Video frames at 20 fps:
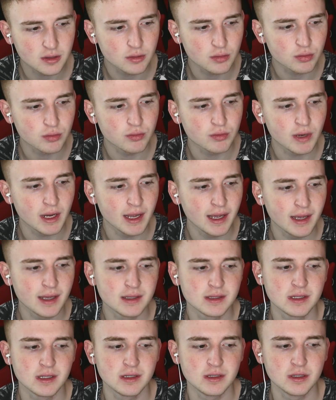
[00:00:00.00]

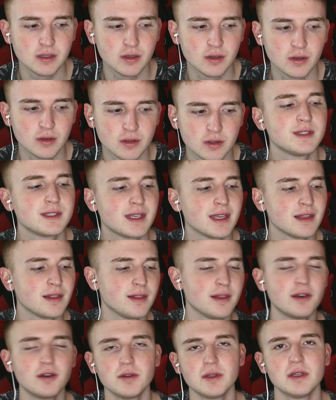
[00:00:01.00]
crazy, dude. This kid
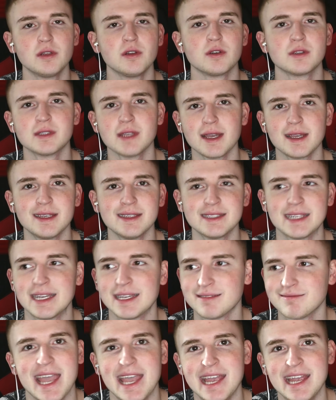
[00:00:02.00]
literally looks like he's
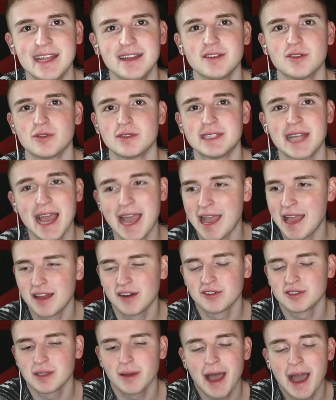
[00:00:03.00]
like eight or
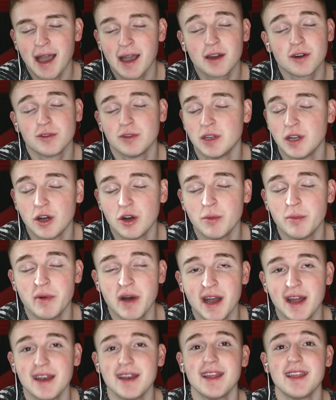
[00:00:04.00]
ten or something. I don't know,
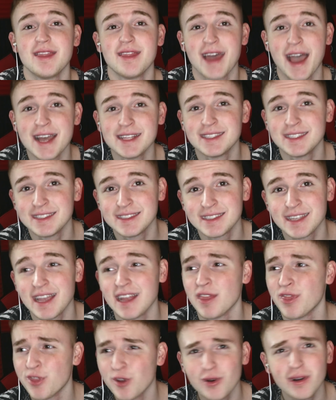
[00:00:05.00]
but that's
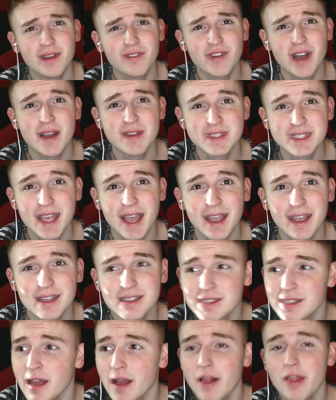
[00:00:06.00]
insane. thirty-five
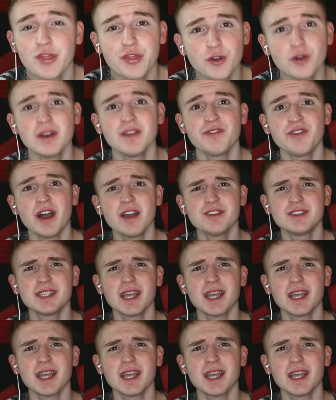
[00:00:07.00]
seconds? thirty-five